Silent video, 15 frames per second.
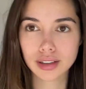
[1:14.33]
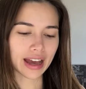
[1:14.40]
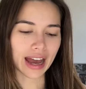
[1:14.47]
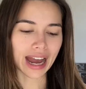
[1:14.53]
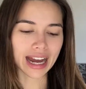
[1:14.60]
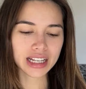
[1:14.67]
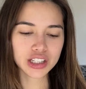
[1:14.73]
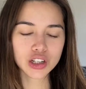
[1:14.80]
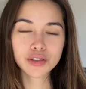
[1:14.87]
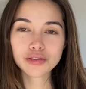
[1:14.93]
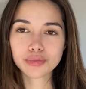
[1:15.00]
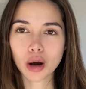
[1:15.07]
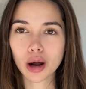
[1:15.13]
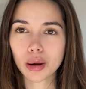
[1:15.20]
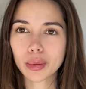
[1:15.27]
As you've
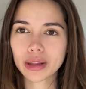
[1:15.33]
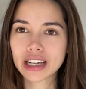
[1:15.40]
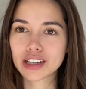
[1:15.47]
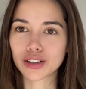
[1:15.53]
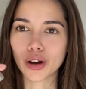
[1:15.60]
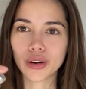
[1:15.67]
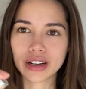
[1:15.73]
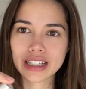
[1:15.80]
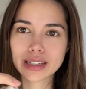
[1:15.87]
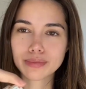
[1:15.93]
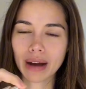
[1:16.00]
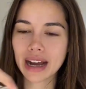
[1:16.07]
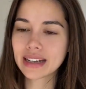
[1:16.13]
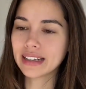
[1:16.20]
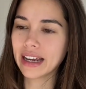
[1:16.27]
probably noticed
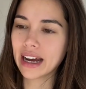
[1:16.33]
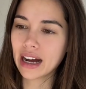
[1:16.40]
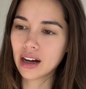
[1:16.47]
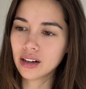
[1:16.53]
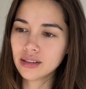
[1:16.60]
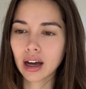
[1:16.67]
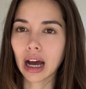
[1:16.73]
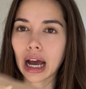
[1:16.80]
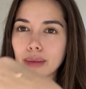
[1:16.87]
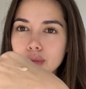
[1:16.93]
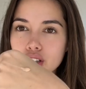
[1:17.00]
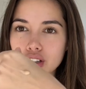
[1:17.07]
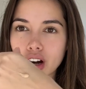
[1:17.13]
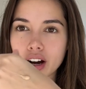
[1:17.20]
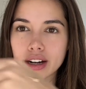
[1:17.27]
by now, I'm
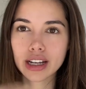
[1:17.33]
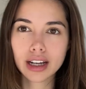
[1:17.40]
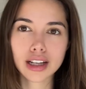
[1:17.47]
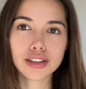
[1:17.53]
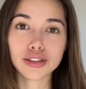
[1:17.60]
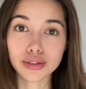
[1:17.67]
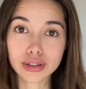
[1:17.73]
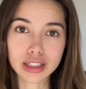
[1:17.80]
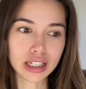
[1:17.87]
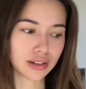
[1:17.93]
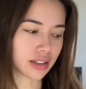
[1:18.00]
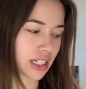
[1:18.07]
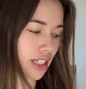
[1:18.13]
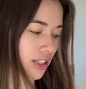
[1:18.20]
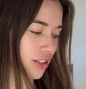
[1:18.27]
starting a new
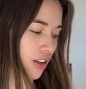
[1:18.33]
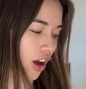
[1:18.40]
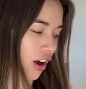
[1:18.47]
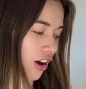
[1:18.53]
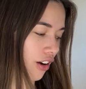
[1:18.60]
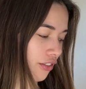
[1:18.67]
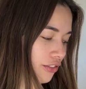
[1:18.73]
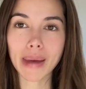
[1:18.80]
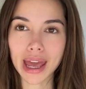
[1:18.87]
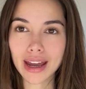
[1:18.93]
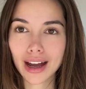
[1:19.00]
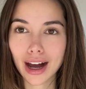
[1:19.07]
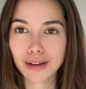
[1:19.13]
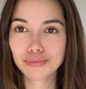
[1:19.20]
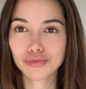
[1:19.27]
series of
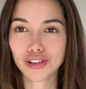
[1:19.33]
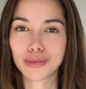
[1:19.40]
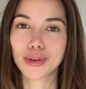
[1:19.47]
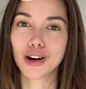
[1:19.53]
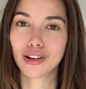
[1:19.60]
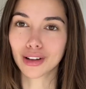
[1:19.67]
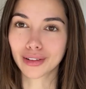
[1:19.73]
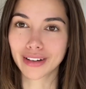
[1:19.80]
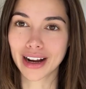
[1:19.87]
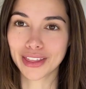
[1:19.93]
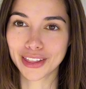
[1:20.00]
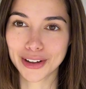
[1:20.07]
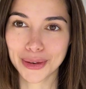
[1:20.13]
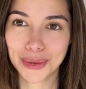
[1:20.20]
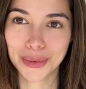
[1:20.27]
makeup from all around
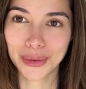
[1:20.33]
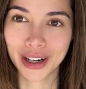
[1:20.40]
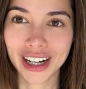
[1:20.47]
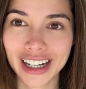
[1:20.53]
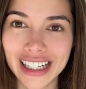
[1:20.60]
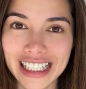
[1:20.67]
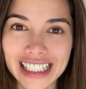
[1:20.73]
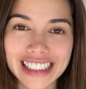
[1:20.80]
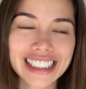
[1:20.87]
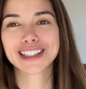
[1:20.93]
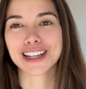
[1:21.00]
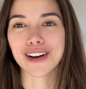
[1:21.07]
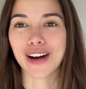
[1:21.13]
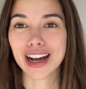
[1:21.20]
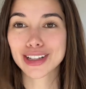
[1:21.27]
the world.
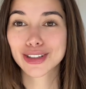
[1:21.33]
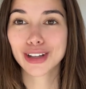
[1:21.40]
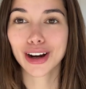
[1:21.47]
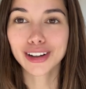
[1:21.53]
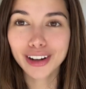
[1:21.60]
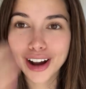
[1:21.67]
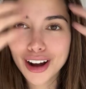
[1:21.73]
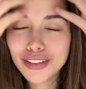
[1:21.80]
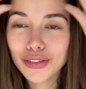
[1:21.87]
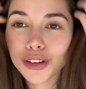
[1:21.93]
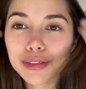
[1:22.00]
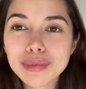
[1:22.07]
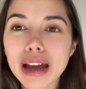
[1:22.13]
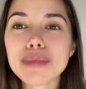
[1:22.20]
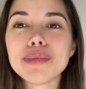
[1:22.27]
So I started off
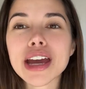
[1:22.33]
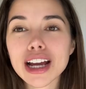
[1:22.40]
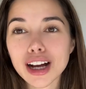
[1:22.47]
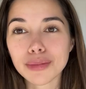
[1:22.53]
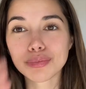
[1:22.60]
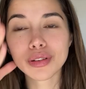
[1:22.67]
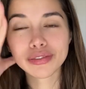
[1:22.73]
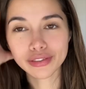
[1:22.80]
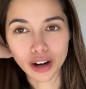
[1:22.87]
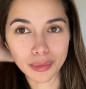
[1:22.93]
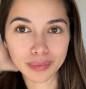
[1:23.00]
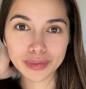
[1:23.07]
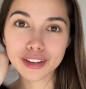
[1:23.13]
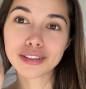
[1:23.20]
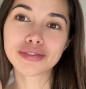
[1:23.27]
with my makeup
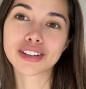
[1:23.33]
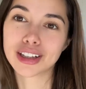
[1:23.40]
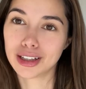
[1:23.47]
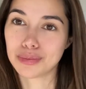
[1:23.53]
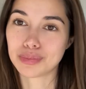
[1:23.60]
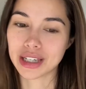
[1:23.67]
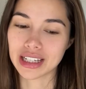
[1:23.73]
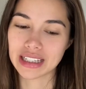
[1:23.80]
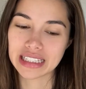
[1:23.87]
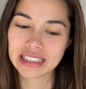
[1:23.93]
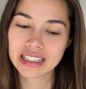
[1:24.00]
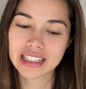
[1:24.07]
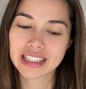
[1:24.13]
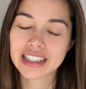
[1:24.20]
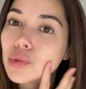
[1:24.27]
from the
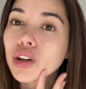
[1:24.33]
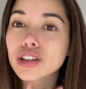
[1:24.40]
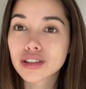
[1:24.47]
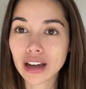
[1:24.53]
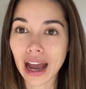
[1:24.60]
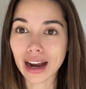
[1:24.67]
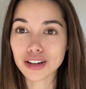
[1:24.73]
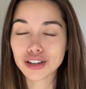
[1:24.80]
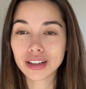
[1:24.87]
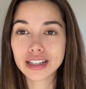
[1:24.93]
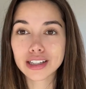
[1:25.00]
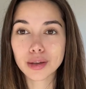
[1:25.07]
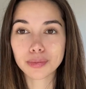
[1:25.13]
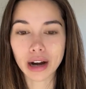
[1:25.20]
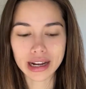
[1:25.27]
Philippines, which actually
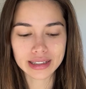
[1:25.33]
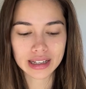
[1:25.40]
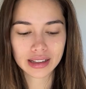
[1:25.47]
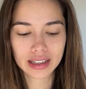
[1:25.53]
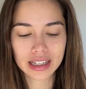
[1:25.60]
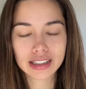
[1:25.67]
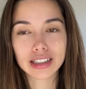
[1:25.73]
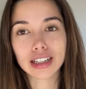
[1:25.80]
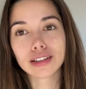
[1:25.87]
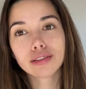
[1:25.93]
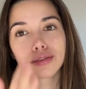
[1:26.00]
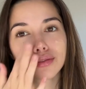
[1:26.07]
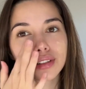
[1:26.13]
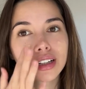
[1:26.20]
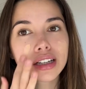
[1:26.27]
surprisingly did
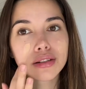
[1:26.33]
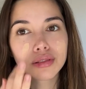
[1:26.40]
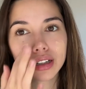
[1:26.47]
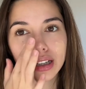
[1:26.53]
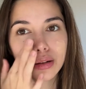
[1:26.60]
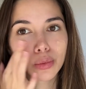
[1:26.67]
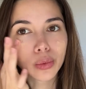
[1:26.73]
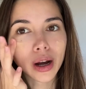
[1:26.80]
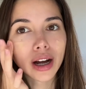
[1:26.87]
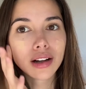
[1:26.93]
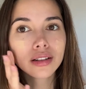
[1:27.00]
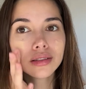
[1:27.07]
really well.